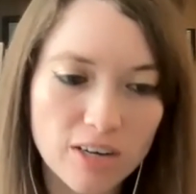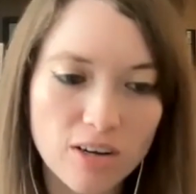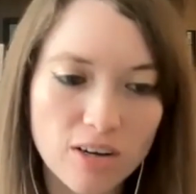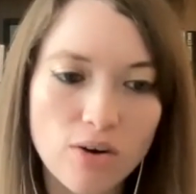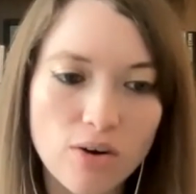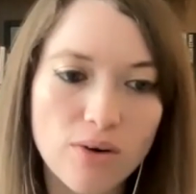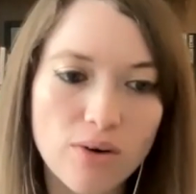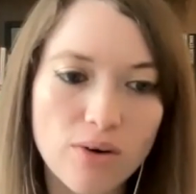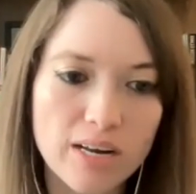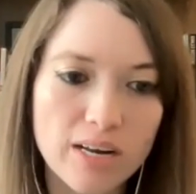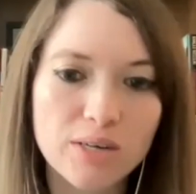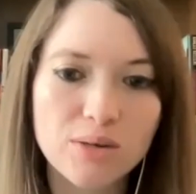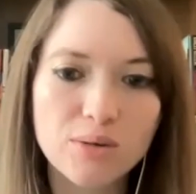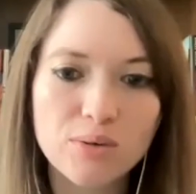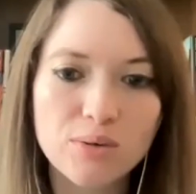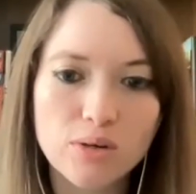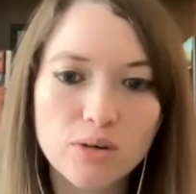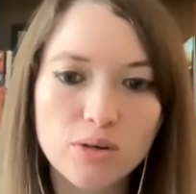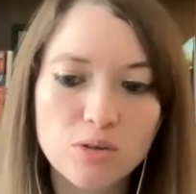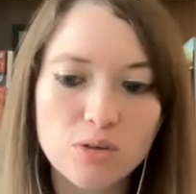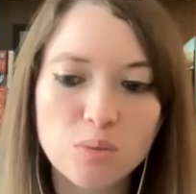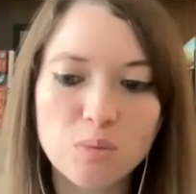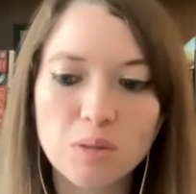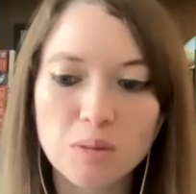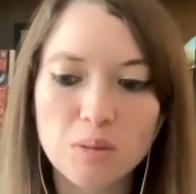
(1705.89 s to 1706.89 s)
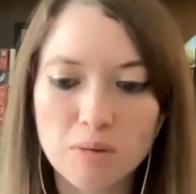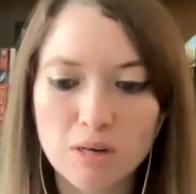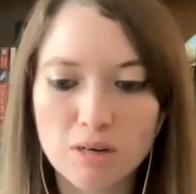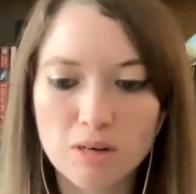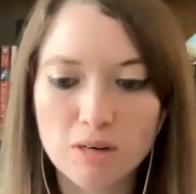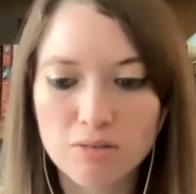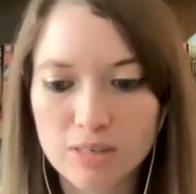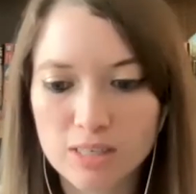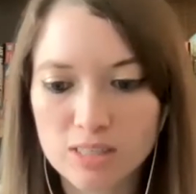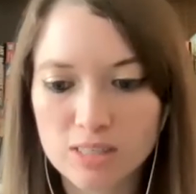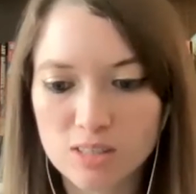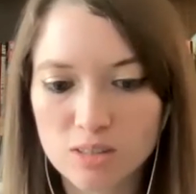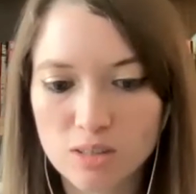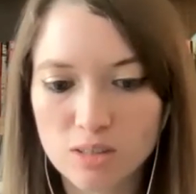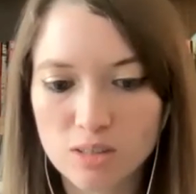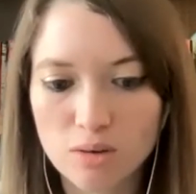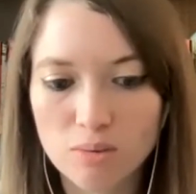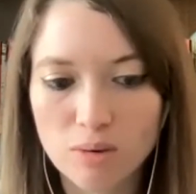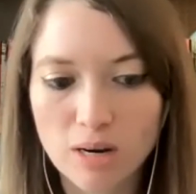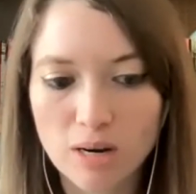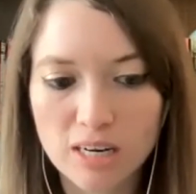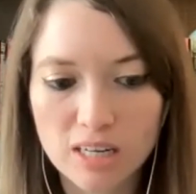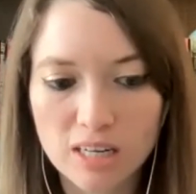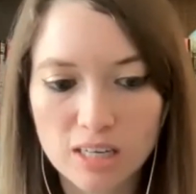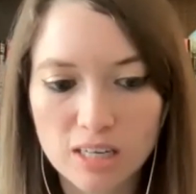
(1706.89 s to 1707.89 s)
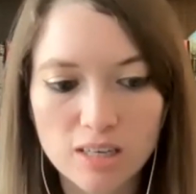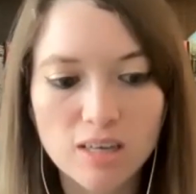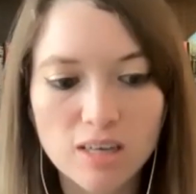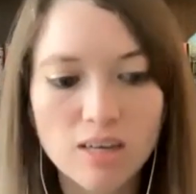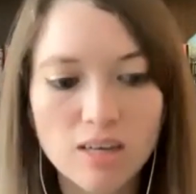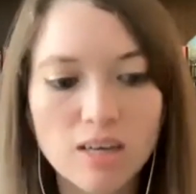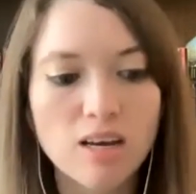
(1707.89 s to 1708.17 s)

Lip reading: already, who knows a bit about fiction already.